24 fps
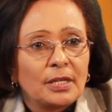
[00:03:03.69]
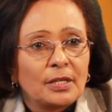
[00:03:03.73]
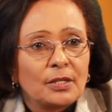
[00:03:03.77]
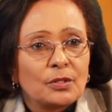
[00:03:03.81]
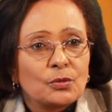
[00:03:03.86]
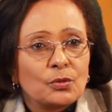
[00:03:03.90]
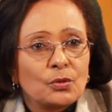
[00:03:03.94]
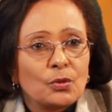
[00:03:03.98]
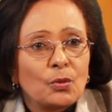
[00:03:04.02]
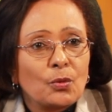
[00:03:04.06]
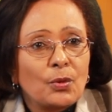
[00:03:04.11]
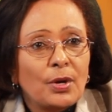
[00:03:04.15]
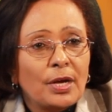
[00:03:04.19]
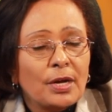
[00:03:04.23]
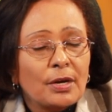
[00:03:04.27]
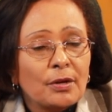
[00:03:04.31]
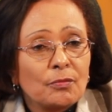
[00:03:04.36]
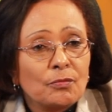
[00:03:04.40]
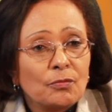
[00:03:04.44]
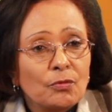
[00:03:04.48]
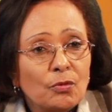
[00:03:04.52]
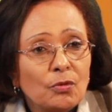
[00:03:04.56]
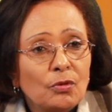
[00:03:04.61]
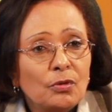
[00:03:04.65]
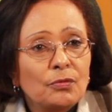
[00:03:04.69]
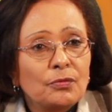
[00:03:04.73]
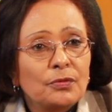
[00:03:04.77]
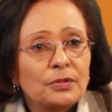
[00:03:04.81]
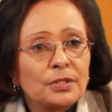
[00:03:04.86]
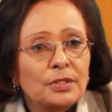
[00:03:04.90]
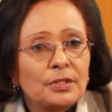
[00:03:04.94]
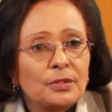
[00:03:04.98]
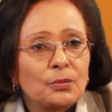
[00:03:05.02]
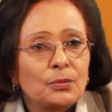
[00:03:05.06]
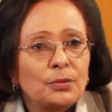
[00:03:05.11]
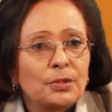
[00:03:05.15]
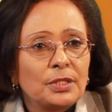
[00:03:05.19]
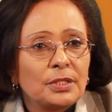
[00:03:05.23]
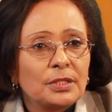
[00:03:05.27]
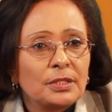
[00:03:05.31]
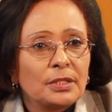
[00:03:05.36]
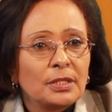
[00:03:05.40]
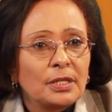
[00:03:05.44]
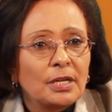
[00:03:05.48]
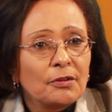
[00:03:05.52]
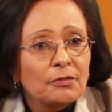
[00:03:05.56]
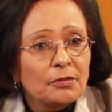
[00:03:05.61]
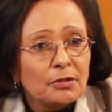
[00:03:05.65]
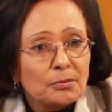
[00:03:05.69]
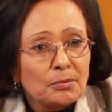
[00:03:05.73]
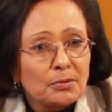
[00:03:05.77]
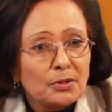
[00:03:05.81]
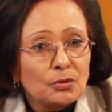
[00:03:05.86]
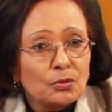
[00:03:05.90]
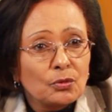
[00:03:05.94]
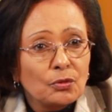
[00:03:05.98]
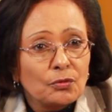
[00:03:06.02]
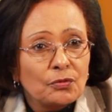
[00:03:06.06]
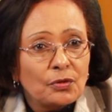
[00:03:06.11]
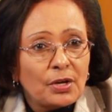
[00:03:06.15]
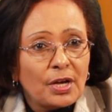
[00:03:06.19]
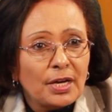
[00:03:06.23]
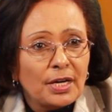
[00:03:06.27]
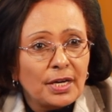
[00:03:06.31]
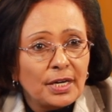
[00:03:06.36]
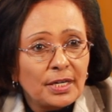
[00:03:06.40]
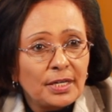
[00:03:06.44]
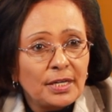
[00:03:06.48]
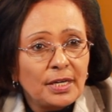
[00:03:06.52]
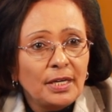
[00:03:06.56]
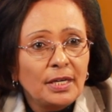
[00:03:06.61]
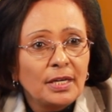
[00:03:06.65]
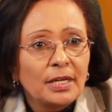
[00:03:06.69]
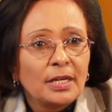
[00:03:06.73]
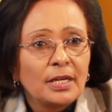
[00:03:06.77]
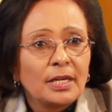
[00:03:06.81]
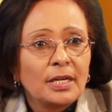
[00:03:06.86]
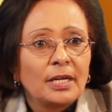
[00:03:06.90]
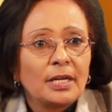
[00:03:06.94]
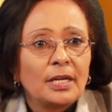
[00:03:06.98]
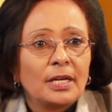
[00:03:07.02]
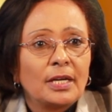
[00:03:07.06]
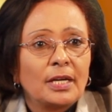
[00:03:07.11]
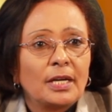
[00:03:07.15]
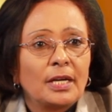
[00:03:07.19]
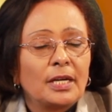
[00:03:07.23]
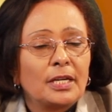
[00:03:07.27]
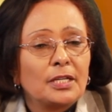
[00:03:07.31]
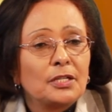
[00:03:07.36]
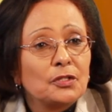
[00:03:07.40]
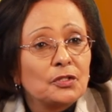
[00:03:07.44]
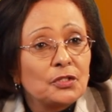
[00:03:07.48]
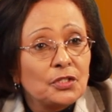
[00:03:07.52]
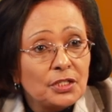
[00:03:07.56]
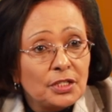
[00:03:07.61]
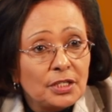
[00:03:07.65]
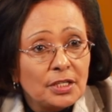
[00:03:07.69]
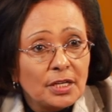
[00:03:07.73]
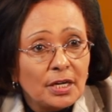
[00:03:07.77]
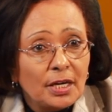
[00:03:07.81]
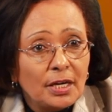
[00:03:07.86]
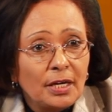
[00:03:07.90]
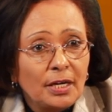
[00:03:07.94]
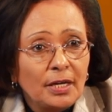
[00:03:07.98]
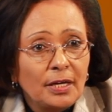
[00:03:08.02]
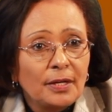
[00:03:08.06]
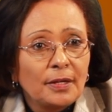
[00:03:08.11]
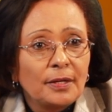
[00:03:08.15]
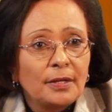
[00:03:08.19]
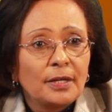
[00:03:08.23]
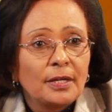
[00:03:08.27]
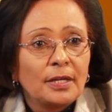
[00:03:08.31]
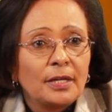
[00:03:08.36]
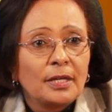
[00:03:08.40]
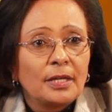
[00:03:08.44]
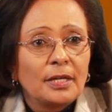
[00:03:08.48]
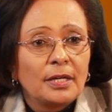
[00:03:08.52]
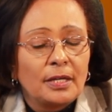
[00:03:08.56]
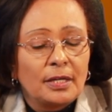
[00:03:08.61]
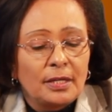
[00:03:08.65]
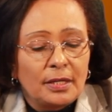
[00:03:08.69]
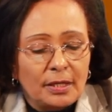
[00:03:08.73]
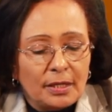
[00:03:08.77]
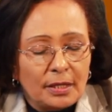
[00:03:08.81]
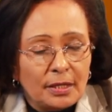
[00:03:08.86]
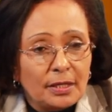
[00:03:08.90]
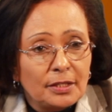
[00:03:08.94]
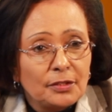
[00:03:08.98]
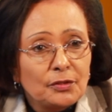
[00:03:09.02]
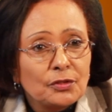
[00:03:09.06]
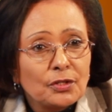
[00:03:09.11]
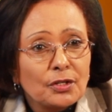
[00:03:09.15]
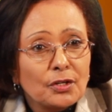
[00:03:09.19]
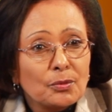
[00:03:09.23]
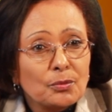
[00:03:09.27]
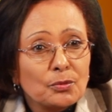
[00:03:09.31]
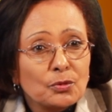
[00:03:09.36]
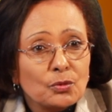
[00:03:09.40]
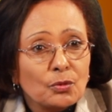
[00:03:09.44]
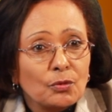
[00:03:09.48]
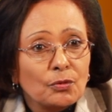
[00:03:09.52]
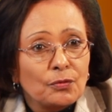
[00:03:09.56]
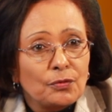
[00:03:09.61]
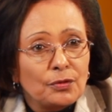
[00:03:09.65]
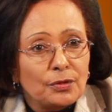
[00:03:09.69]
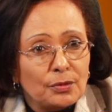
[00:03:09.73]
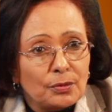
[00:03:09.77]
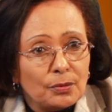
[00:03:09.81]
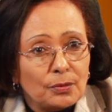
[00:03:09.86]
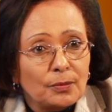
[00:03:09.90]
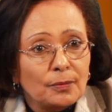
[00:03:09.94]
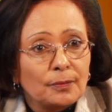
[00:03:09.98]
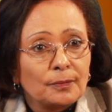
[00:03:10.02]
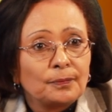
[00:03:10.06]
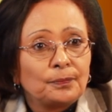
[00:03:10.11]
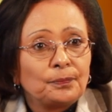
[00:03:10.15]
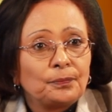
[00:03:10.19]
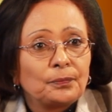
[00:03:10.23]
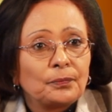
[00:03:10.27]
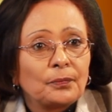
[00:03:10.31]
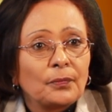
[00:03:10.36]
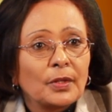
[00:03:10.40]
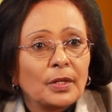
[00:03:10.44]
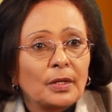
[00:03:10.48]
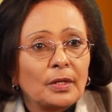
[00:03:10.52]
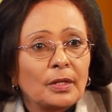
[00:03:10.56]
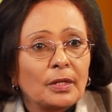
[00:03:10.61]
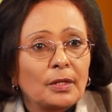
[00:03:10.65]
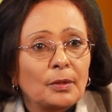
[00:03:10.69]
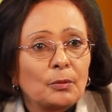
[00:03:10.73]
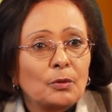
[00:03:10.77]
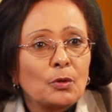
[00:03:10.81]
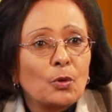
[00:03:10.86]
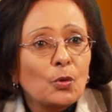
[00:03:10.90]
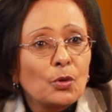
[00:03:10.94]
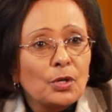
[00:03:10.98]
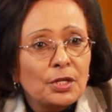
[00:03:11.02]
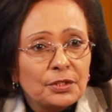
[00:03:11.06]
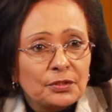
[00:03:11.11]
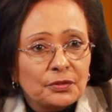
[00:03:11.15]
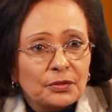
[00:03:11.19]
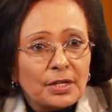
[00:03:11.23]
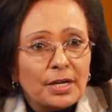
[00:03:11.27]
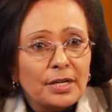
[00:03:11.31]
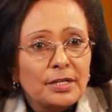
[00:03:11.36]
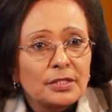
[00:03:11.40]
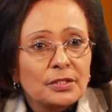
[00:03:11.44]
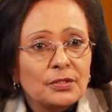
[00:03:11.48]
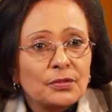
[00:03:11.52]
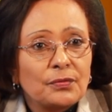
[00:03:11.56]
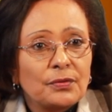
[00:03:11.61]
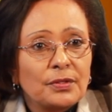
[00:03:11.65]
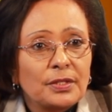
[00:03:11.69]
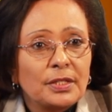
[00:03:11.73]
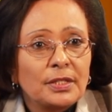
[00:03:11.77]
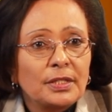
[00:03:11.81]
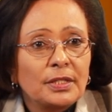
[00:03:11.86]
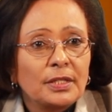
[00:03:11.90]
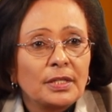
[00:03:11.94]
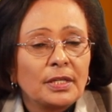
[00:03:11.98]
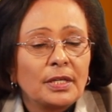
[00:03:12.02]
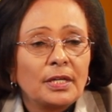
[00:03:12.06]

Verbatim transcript: So we are involved with the government of Canada and CIDA uh, in terms of you know uh, knowledge transfer,